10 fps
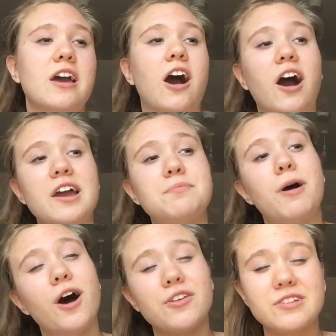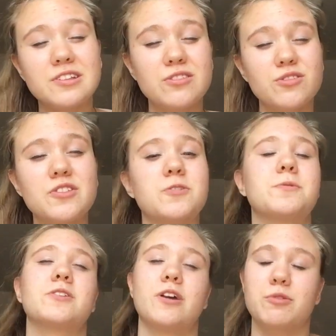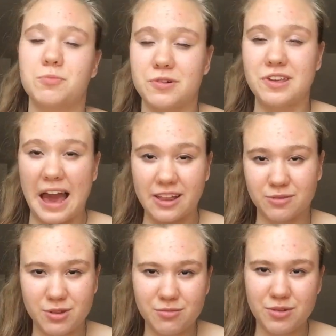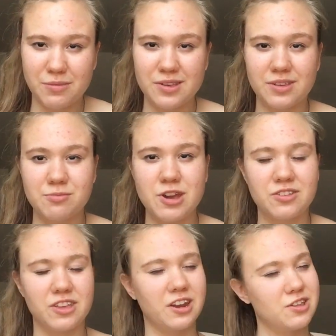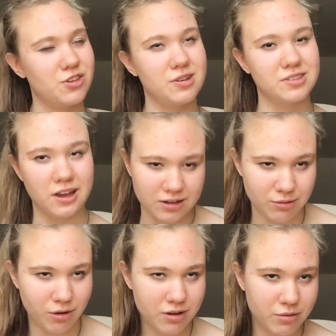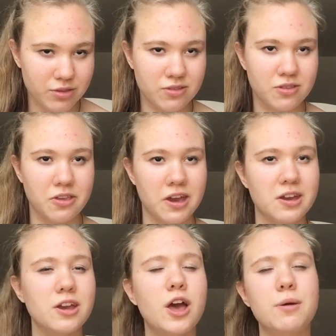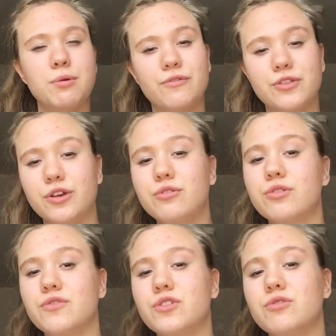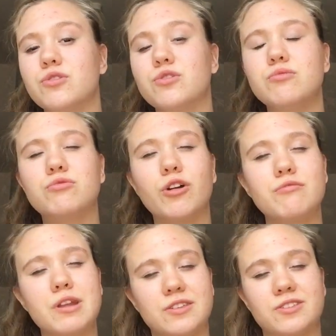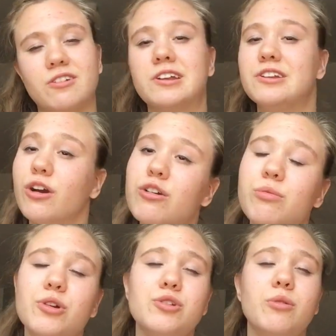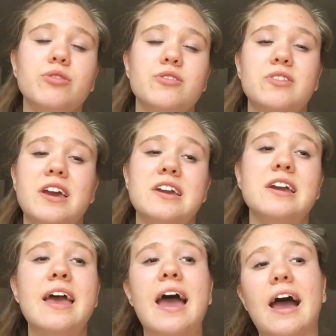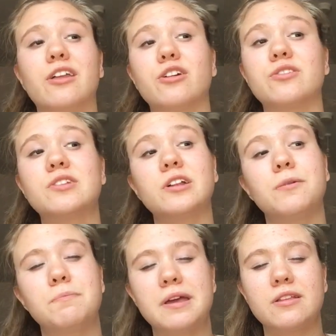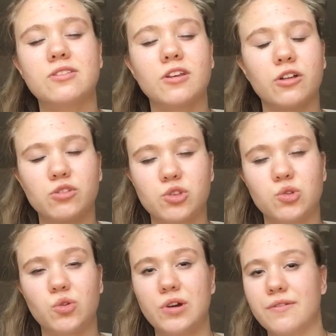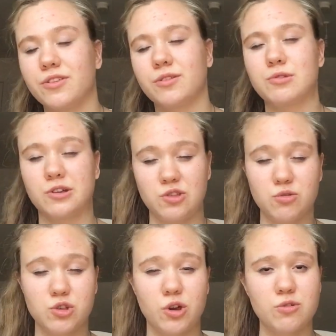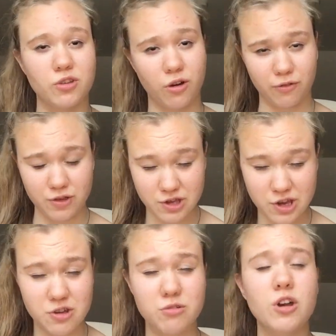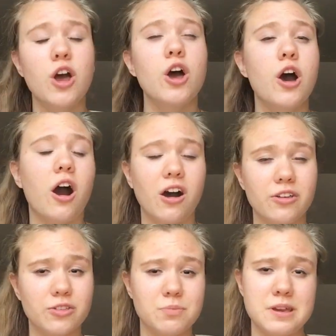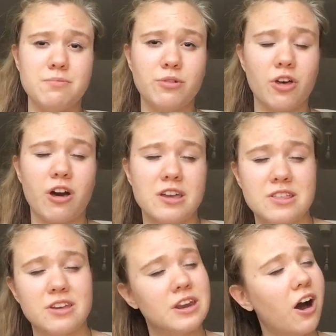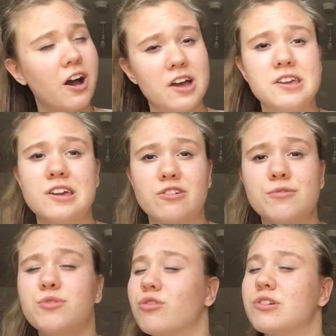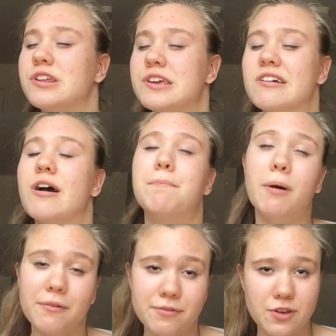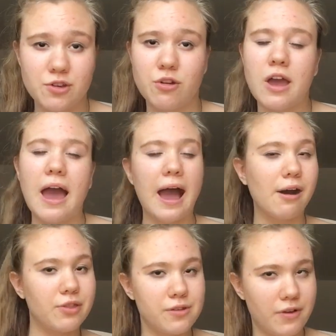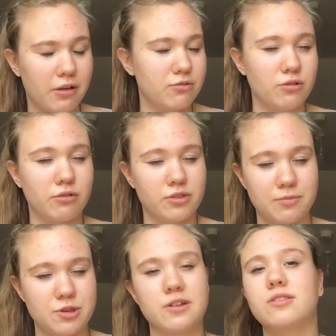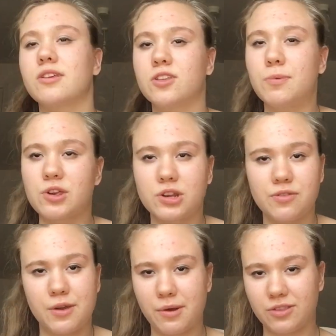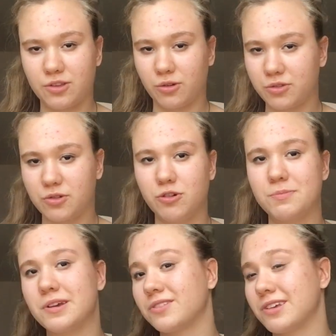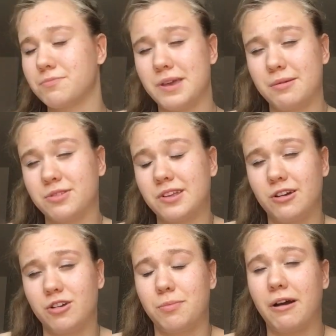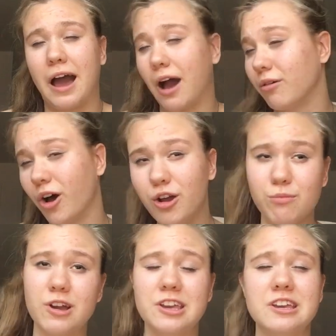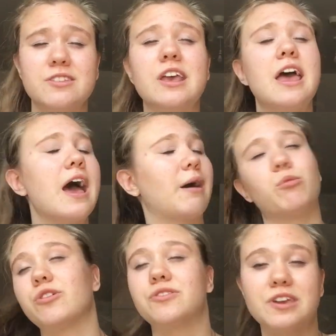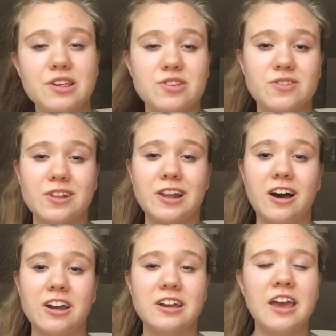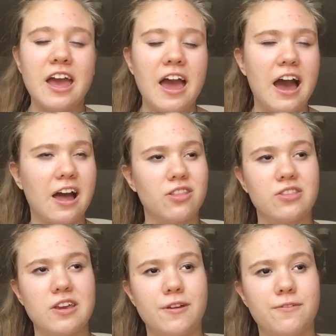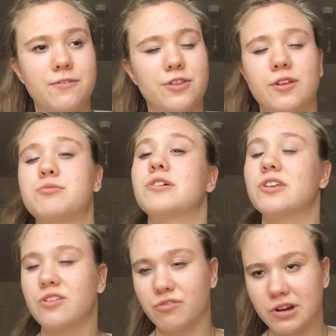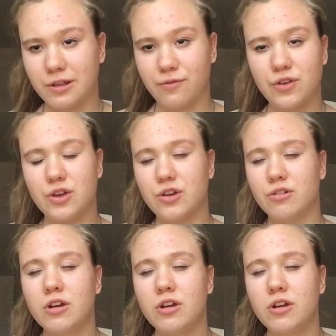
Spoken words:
I personally didn't do this because I was pretty adamant with my subjects and I knew exactly what I wanted to take, but for those of you who don't necessarily know what you want to take and are still a bit unsure if the subjects you chose are for you, ask people that are either in higher year groups or in a year above you how they found your subjects, especially if they went to your school, because they would be able to tell you about how homework is and what the teachers are like, and if the subject is really for you.